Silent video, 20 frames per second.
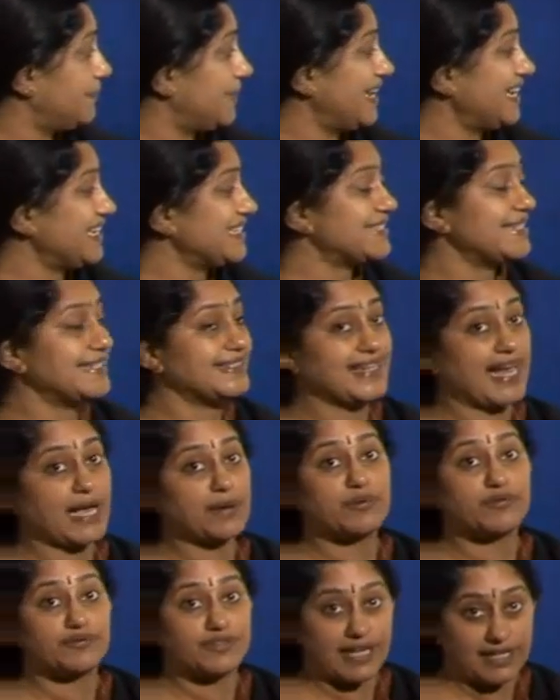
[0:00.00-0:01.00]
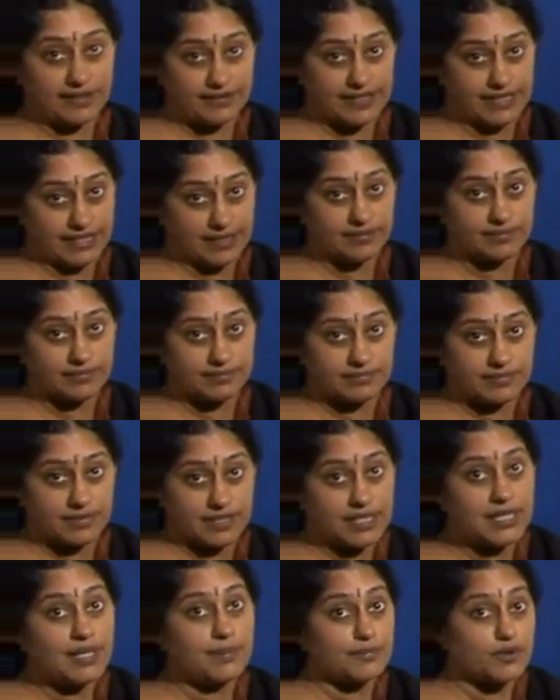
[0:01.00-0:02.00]
place and time of delivery
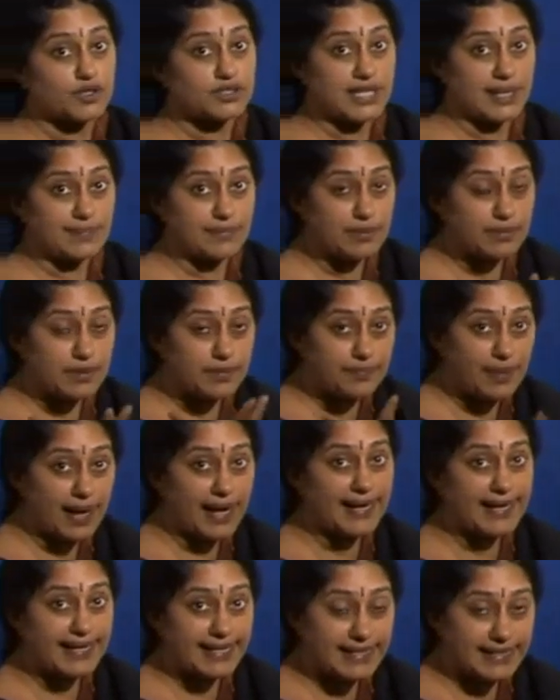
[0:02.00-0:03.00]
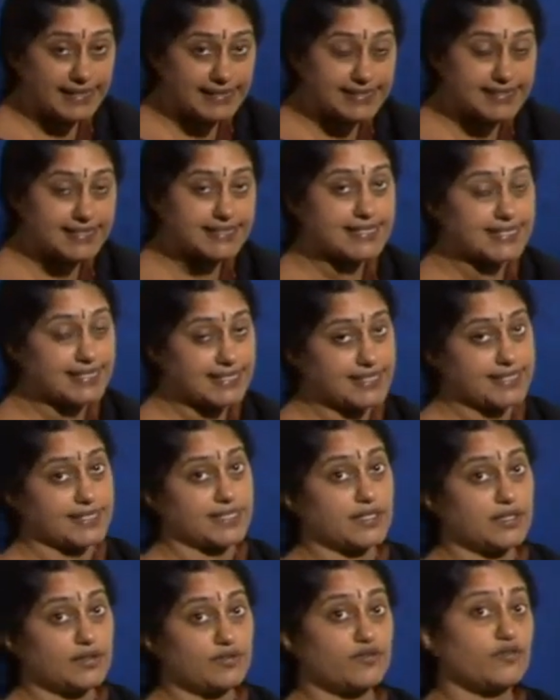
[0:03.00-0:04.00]
because I may be buying sitting
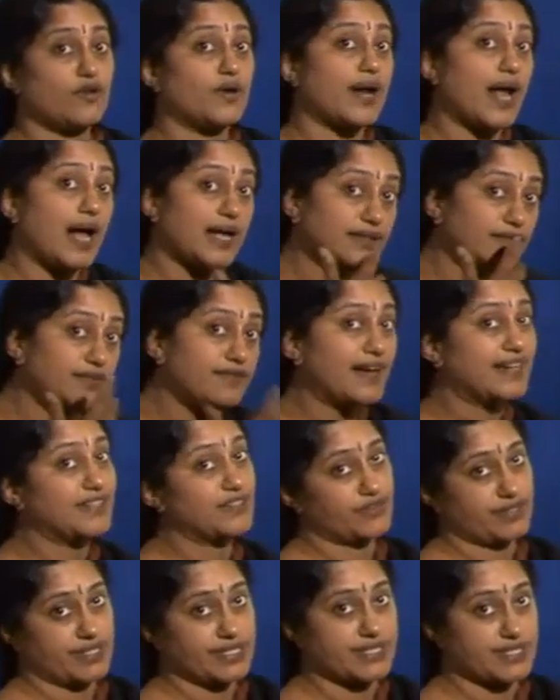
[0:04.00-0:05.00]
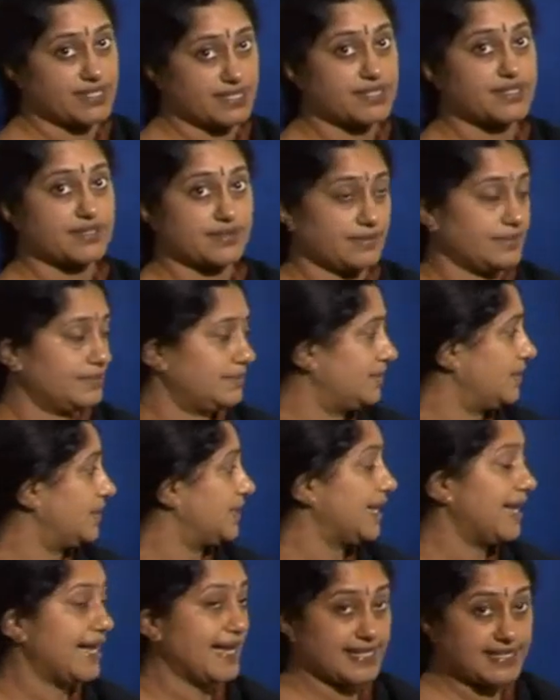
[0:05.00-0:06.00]
here for other factories.
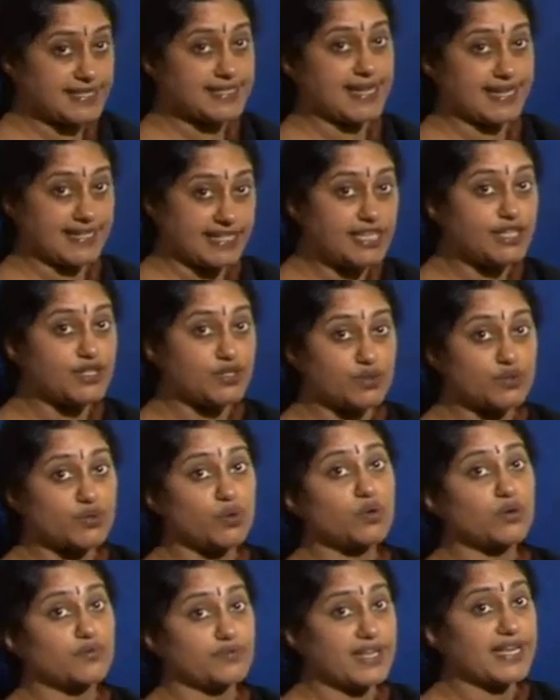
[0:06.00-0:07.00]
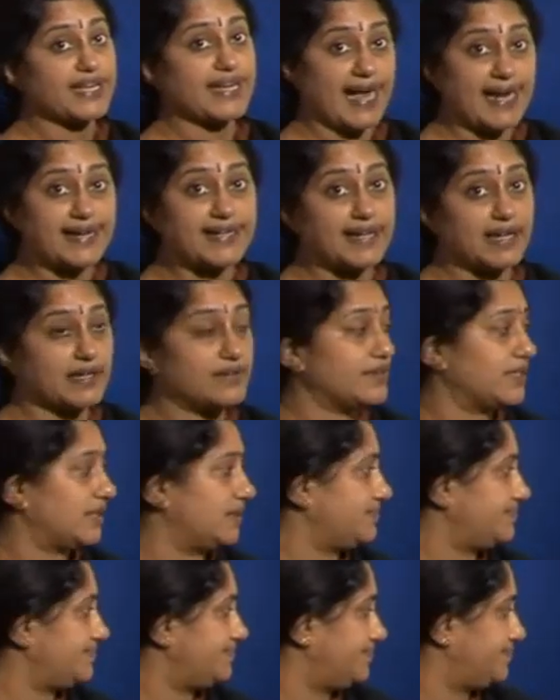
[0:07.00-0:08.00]
Hence, I need to know if they can
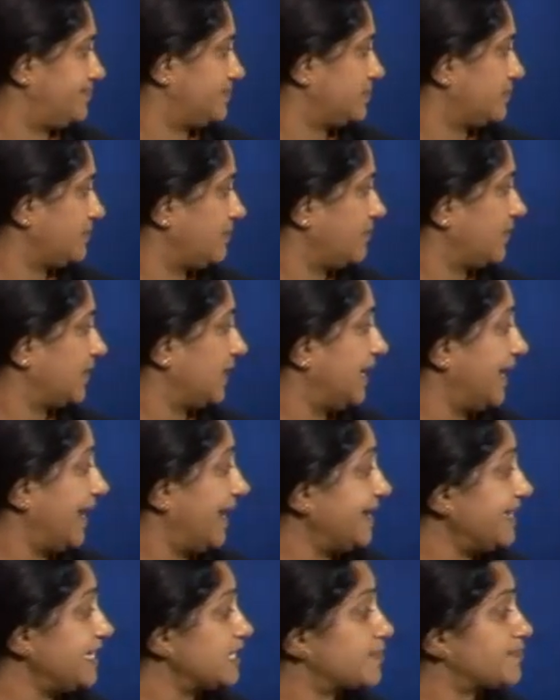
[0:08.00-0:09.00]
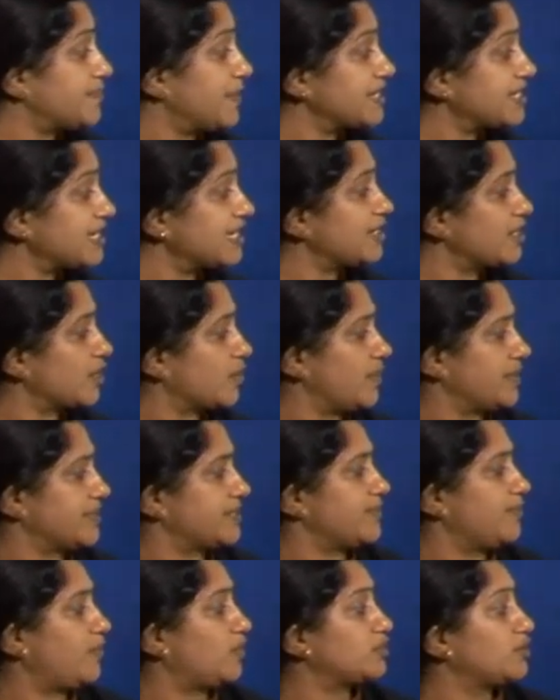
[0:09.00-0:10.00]
deliver. Any special
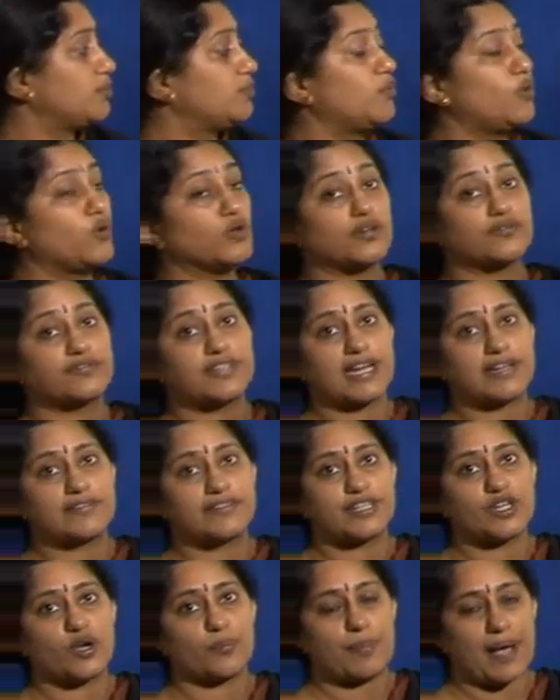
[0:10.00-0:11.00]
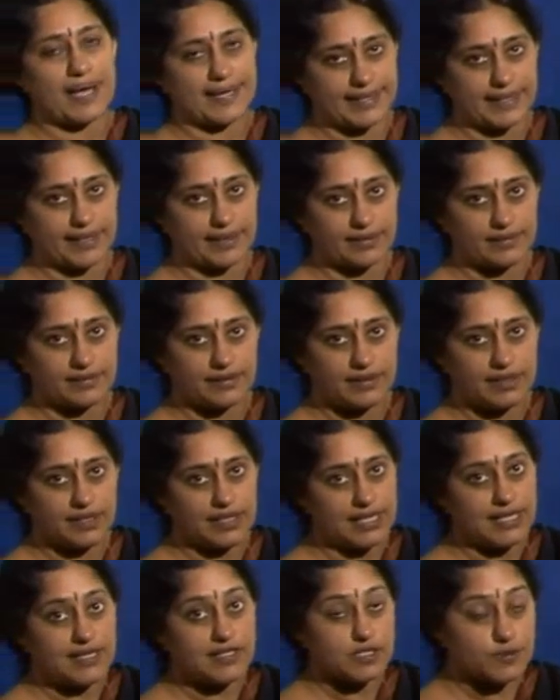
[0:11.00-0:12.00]
request about the mode of delivery or packing.
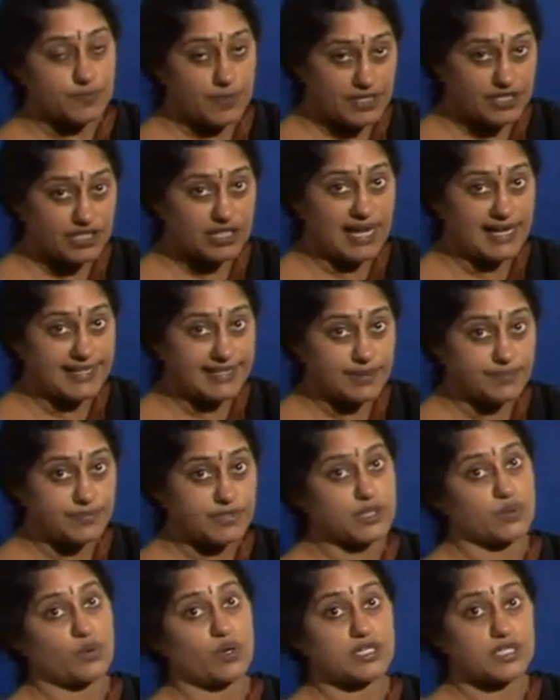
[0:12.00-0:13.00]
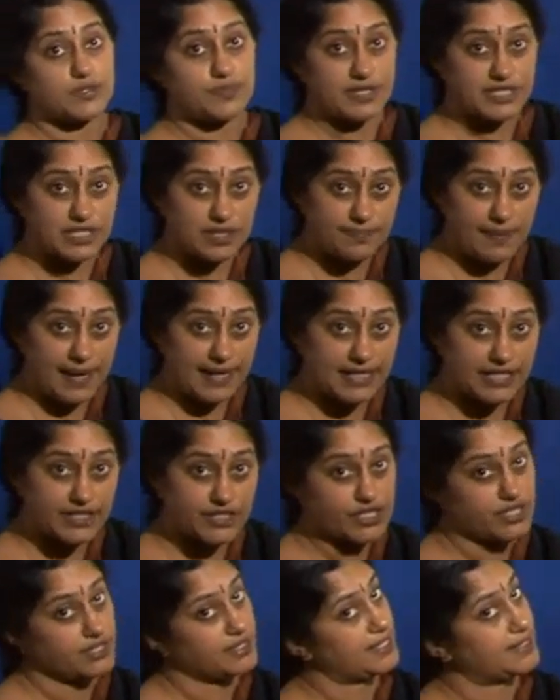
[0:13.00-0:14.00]
Special items, they want special
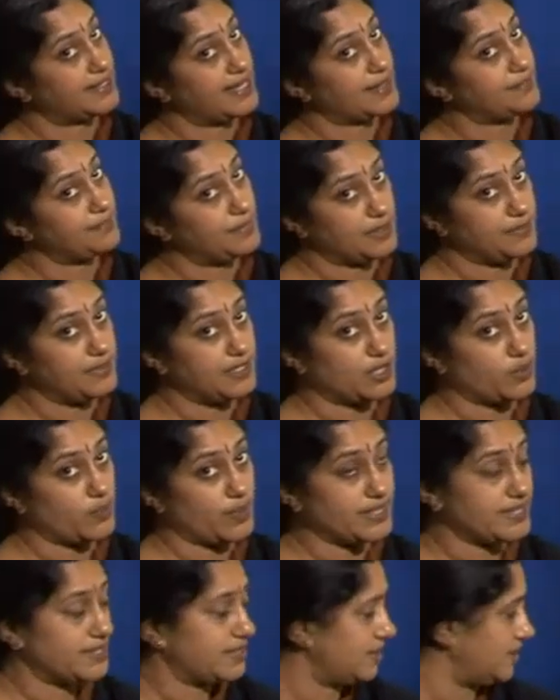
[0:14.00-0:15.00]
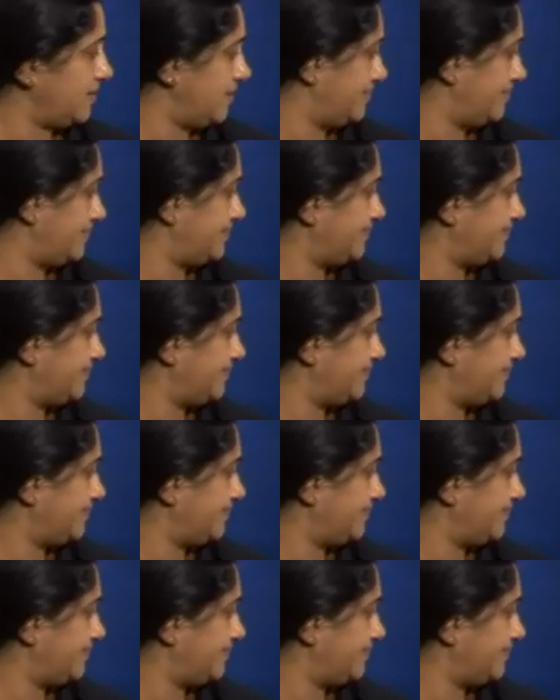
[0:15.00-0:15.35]
packaging, then that may be requested.